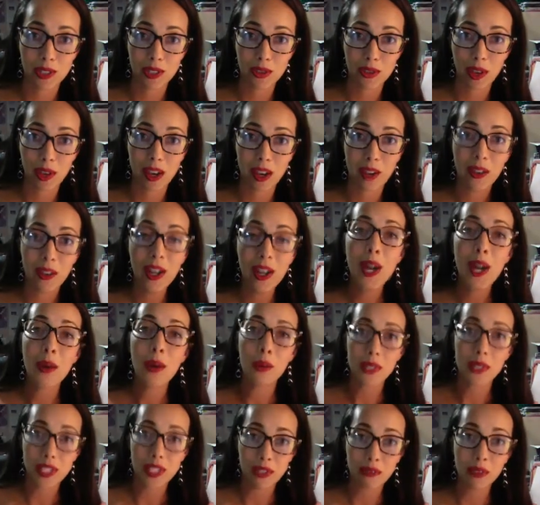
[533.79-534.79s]
well, which
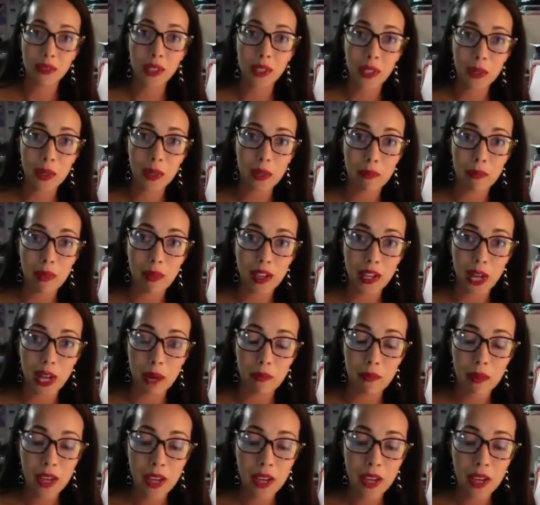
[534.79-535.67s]
have really quick pickup.